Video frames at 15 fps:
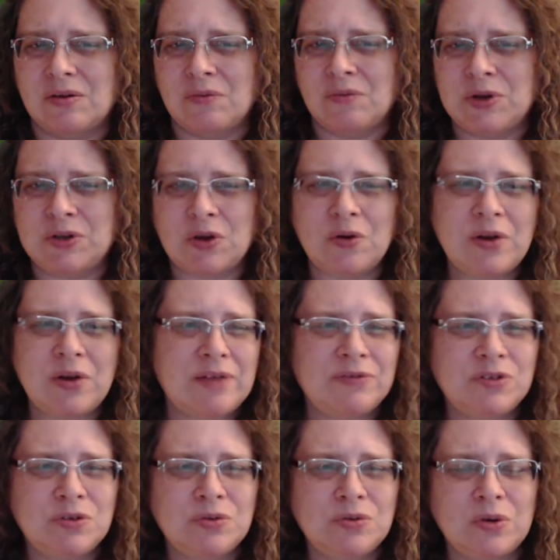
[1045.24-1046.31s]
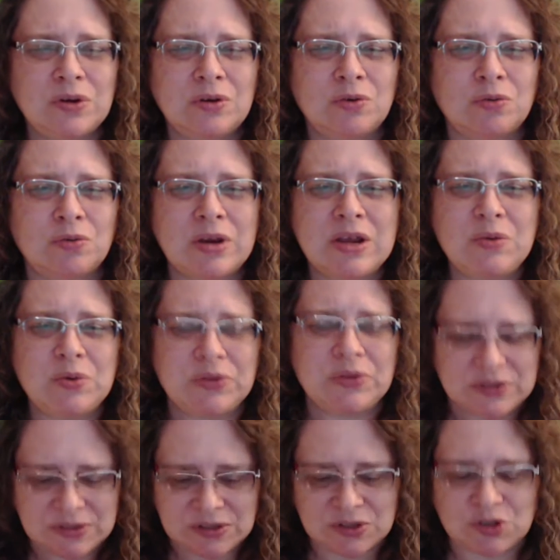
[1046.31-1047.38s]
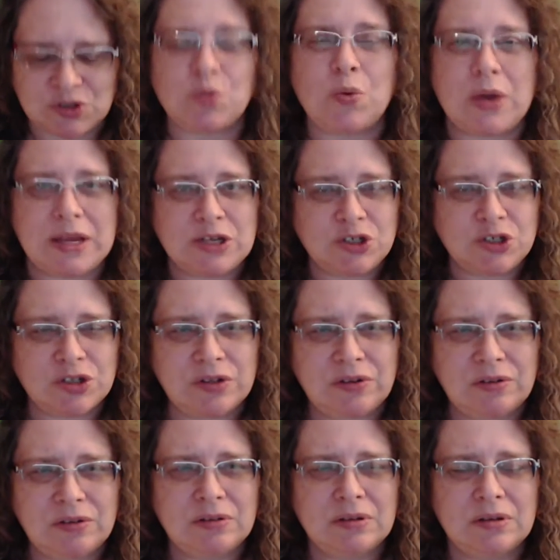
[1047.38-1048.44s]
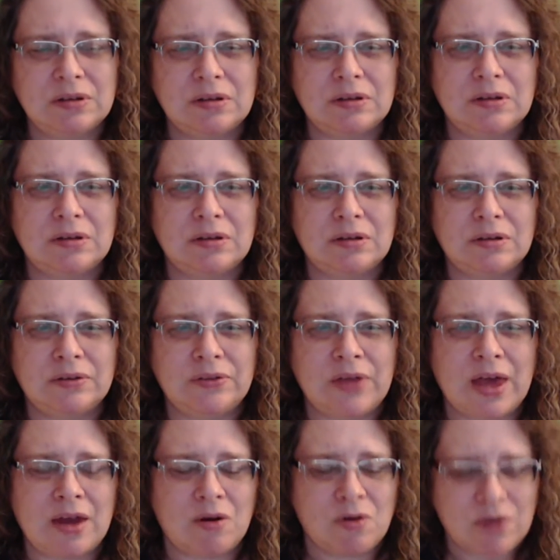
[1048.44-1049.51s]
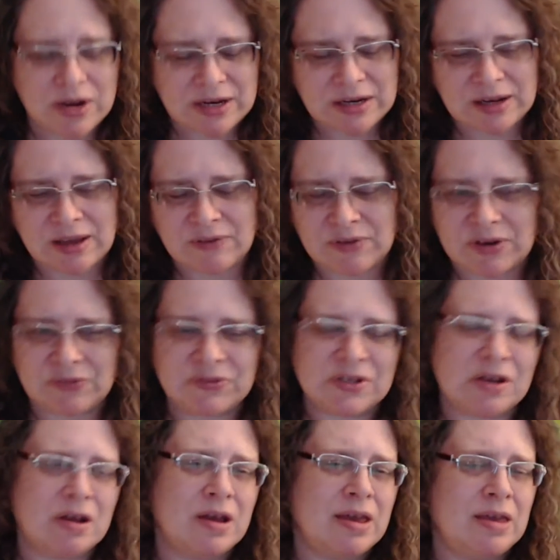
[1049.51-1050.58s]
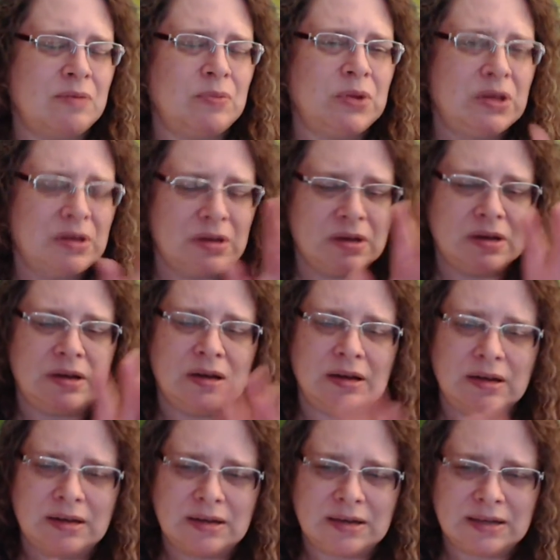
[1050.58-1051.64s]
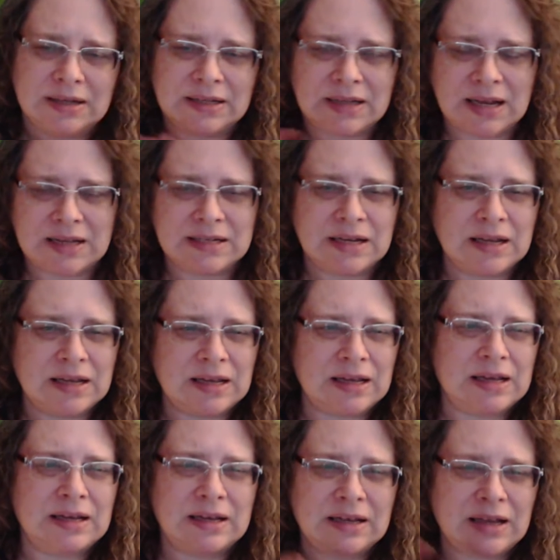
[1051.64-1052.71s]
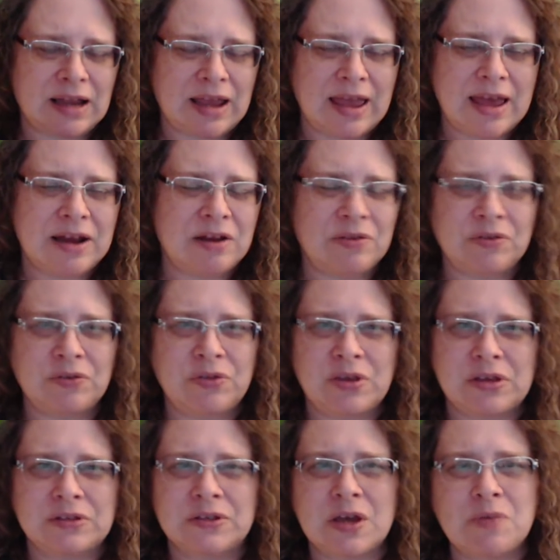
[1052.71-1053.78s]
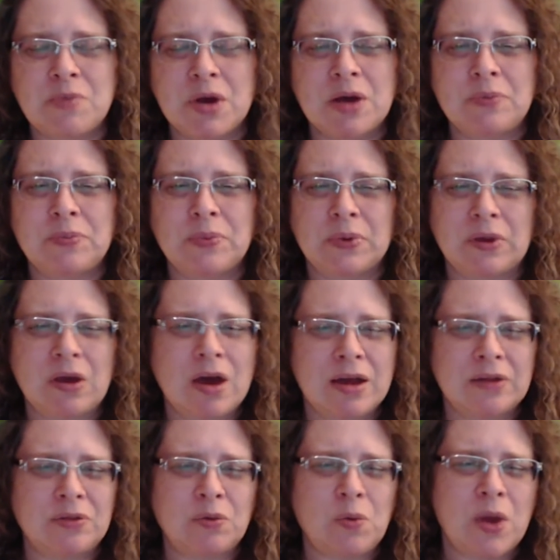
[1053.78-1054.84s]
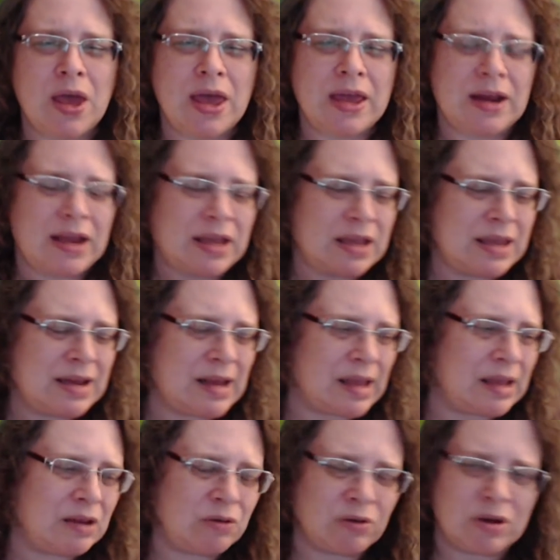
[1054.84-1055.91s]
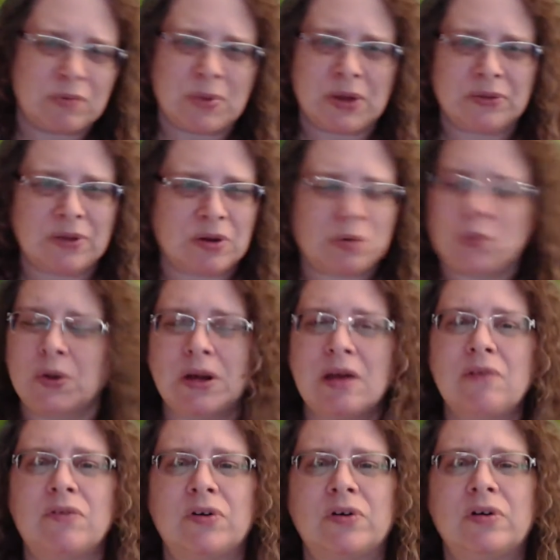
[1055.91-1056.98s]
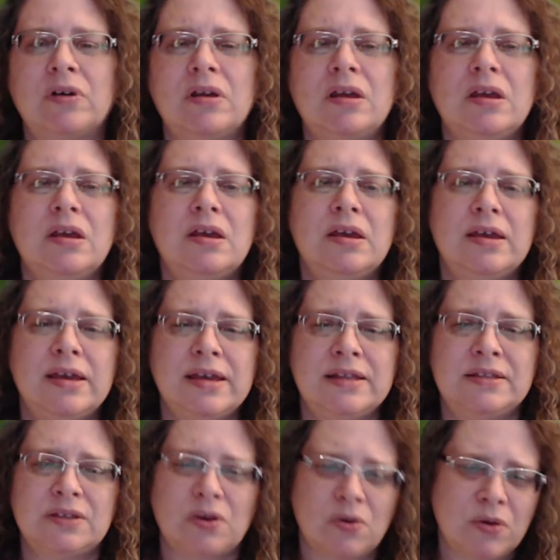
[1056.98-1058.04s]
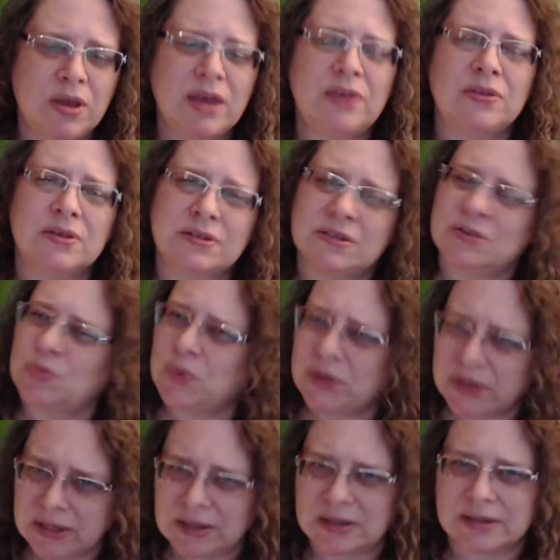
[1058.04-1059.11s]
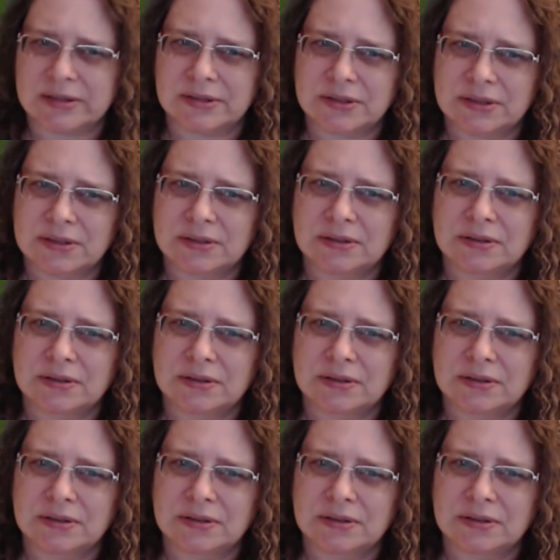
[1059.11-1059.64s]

We don't have to agree with the situation that, oh, I didn't have enough time, I had other things come up and got in the way, and I could get angry about that or whatever. It's okay, this is what is.